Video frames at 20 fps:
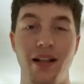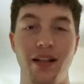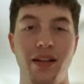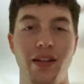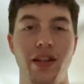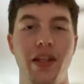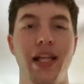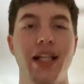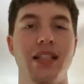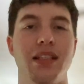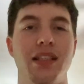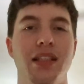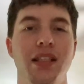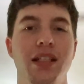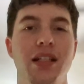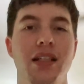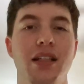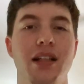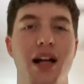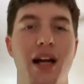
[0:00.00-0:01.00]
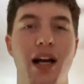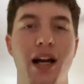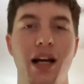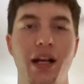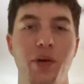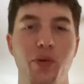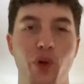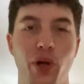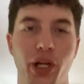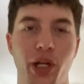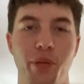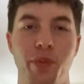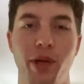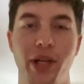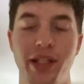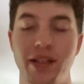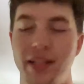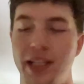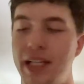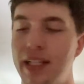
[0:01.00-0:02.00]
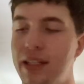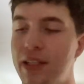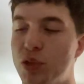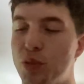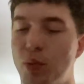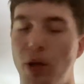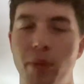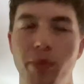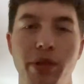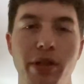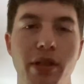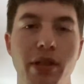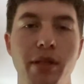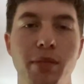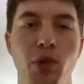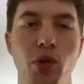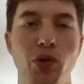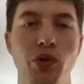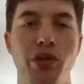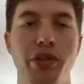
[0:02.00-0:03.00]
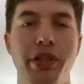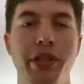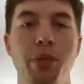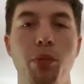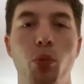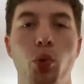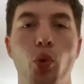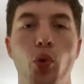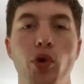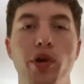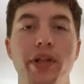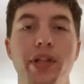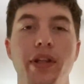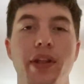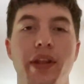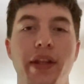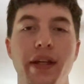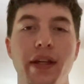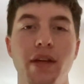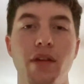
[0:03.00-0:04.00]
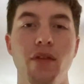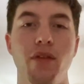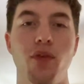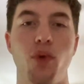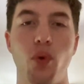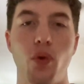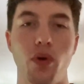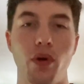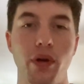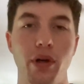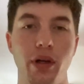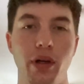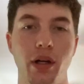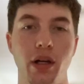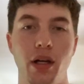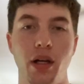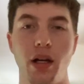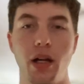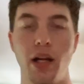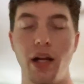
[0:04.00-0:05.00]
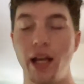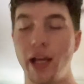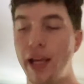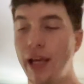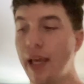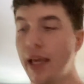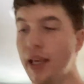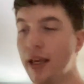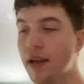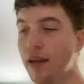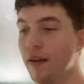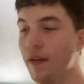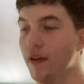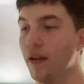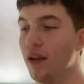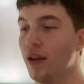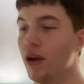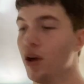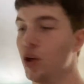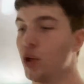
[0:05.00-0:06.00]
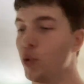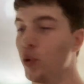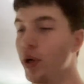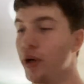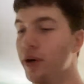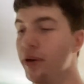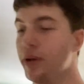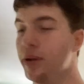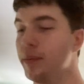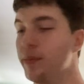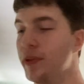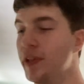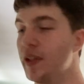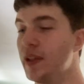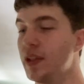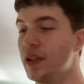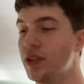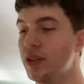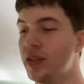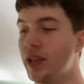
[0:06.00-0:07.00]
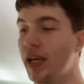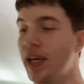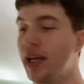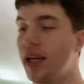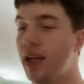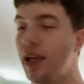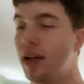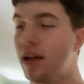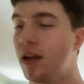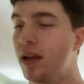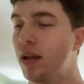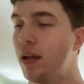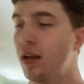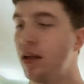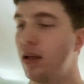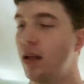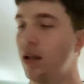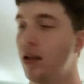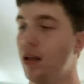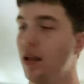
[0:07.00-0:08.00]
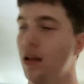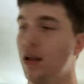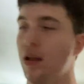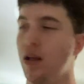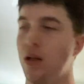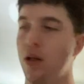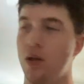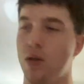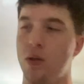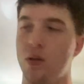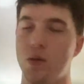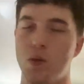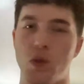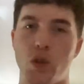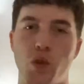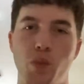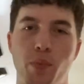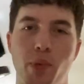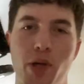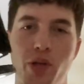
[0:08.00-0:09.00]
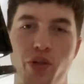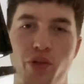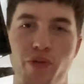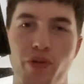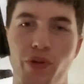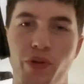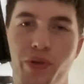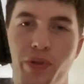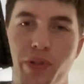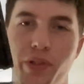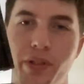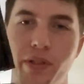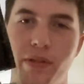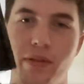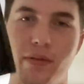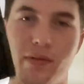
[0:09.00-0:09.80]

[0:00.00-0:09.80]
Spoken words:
The next thing I recommend that is probably the most important thing for a aquarium is a sponge filter.